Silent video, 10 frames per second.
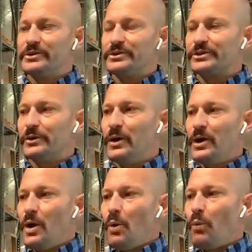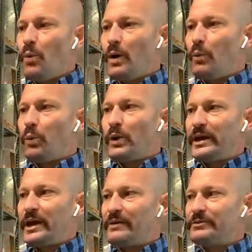And so what
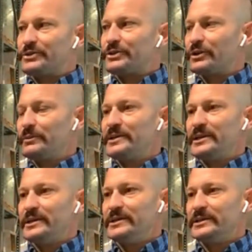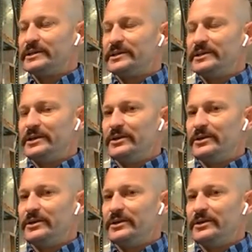we have determined is it's